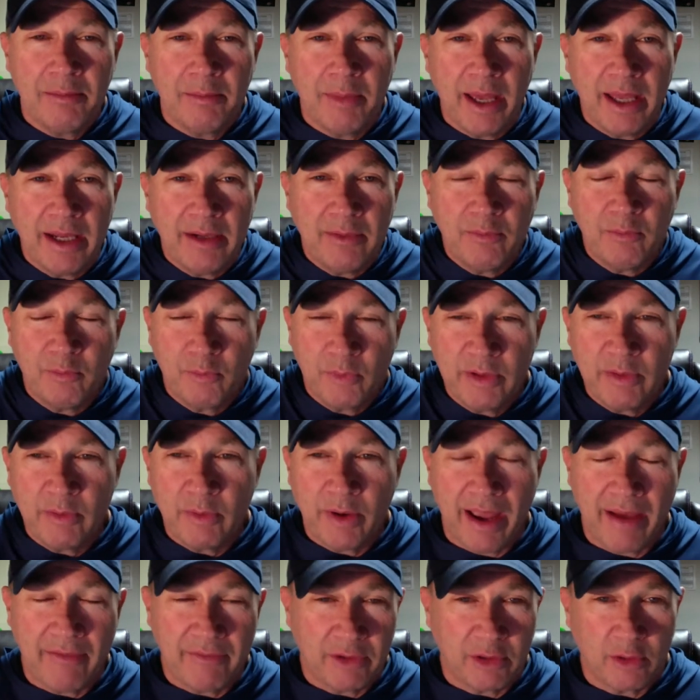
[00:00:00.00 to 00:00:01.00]
But we
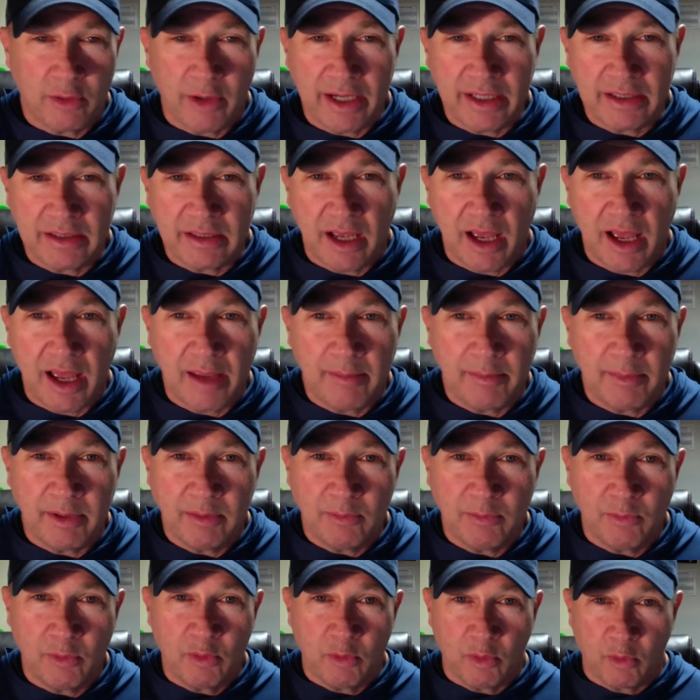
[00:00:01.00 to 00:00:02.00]
were having a great time,
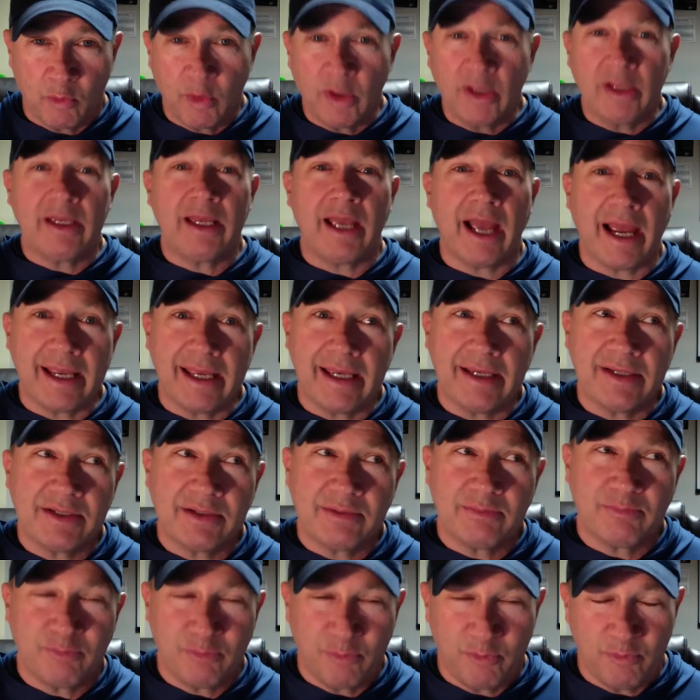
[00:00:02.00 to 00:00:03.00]
and we were really, I
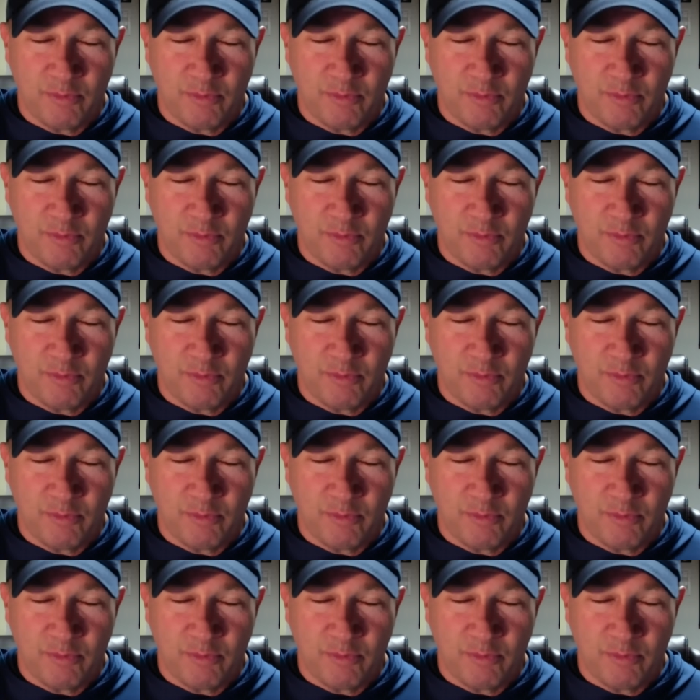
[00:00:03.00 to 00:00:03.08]
guess,